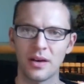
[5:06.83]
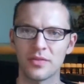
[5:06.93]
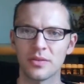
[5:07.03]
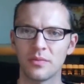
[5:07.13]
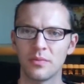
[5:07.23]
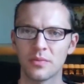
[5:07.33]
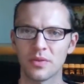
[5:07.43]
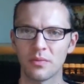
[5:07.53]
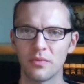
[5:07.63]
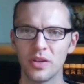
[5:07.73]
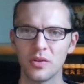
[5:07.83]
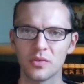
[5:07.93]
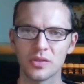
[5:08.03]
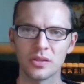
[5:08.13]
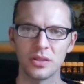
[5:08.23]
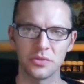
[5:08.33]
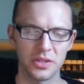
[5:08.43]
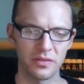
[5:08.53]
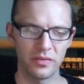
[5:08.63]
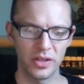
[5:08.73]
I have some videos,
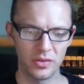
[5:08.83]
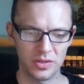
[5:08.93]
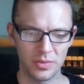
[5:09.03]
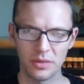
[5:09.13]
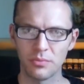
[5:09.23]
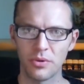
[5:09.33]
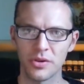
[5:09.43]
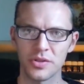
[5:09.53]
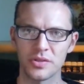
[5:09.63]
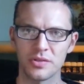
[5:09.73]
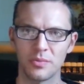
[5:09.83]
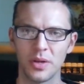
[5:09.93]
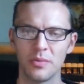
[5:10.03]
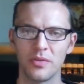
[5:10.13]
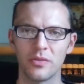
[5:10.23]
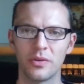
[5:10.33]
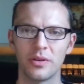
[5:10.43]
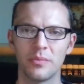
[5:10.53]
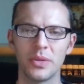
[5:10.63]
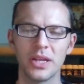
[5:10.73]
interesting videos about brushes, so maybe if you're
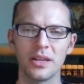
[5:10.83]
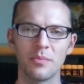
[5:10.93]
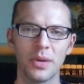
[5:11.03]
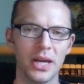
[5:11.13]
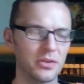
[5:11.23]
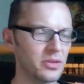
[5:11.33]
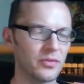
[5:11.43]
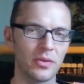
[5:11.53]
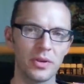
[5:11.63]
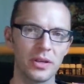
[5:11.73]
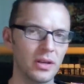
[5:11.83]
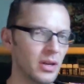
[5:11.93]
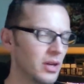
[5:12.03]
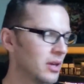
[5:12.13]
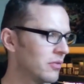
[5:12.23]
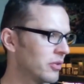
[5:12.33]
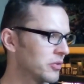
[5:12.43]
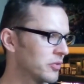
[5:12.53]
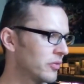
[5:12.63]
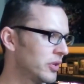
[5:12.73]
a beginning painter, it's very
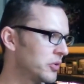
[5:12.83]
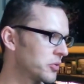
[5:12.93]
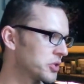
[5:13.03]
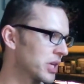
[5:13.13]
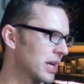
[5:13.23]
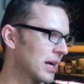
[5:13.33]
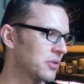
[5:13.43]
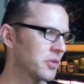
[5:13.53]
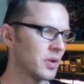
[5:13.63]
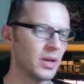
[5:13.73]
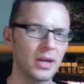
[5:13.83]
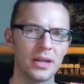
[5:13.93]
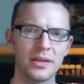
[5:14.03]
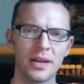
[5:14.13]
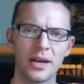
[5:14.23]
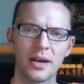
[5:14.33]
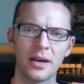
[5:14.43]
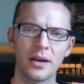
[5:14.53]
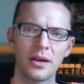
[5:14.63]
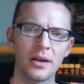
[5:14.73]
useful video to check out. Then
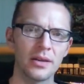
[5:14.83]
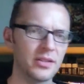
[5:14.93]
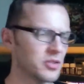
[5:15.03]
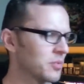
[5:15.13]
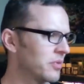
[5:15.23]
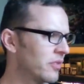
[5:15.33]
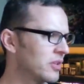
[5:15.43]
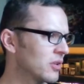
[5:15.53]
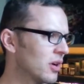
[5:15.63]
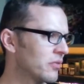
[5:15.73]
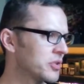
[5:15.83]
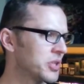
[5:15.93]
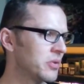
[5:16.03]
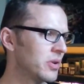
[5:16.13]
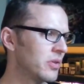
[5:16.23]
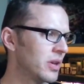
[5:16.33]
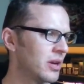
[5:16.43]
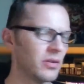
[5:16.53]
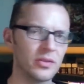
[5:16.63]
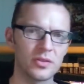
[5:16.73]
I did some event covers here and
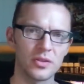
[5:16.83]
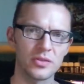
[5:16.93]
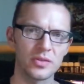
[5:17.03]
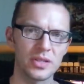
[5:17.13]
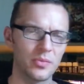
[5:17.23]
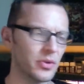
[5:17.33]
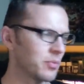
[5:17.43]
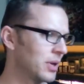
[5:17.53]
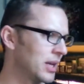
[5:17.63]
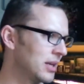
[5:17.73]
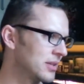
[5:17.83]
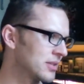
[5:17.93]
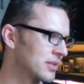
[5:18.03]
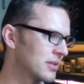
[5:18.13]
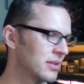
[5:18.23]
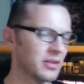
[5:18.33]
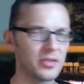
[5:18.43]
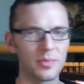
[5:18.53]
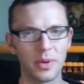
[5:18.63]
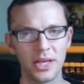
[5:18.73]
there. There's also a separate playlist. Then
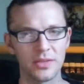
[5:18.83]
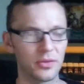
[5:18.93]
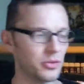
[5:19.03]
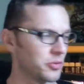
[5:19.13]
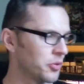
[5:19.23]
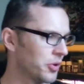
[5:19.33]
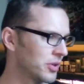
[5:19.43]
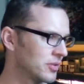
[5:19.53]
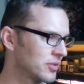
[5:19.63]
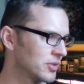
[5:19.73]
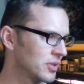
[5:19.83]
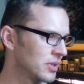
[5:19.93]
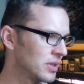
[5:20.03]
there's a playlist for tutorials.